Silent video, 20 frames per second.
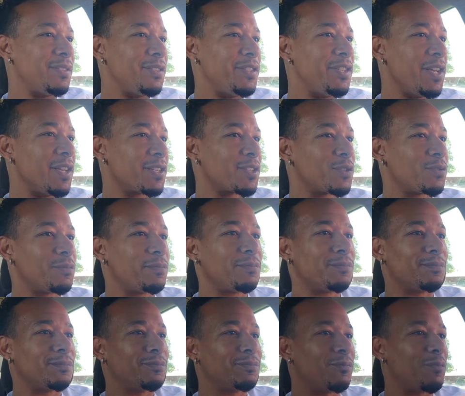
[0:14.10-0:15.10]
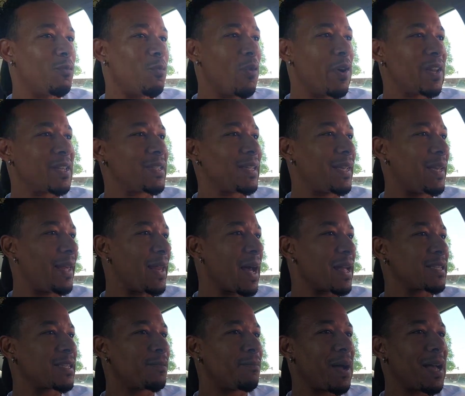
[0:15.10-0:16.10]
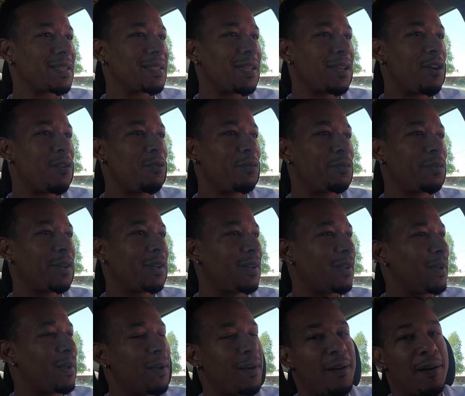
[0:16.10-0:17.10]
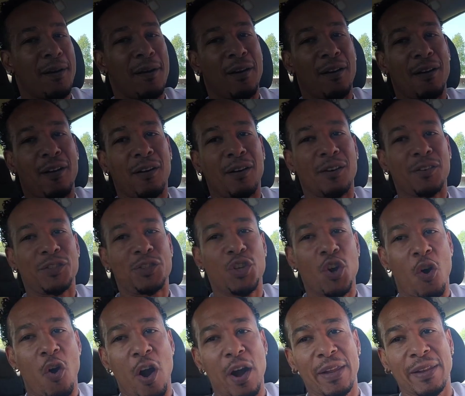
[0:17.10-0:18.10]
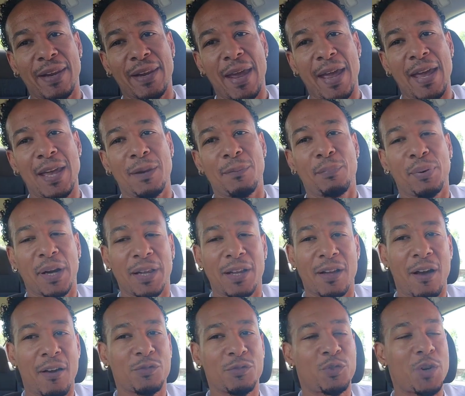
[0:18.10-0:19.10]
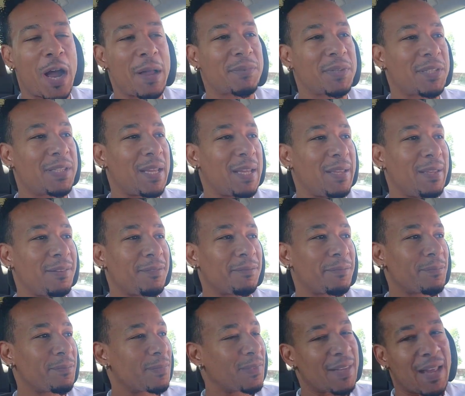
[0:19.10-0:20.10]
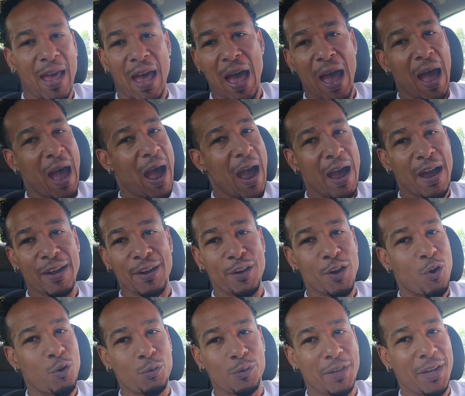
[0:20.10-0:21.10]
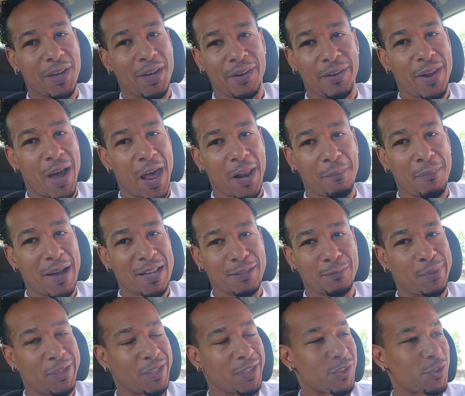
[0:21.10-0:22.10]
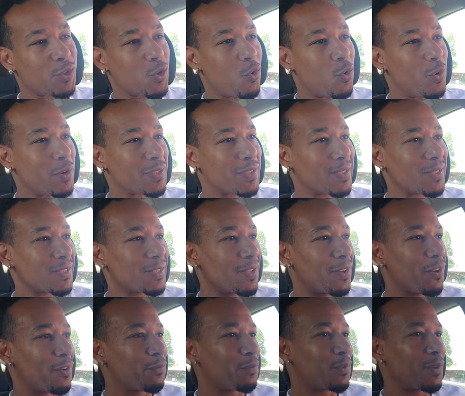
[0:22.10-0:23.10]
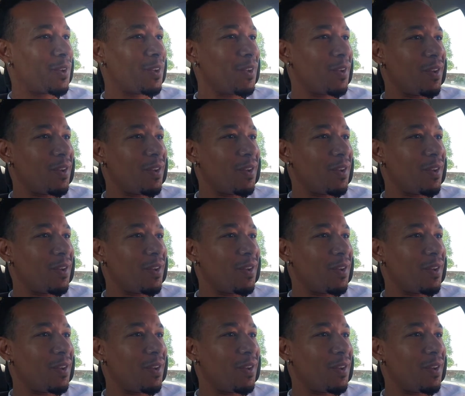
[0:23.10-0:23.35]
just wanted to get out to myself. Jordan 8 playoffs dropped today. I know they're not about to be in the stores and stuff.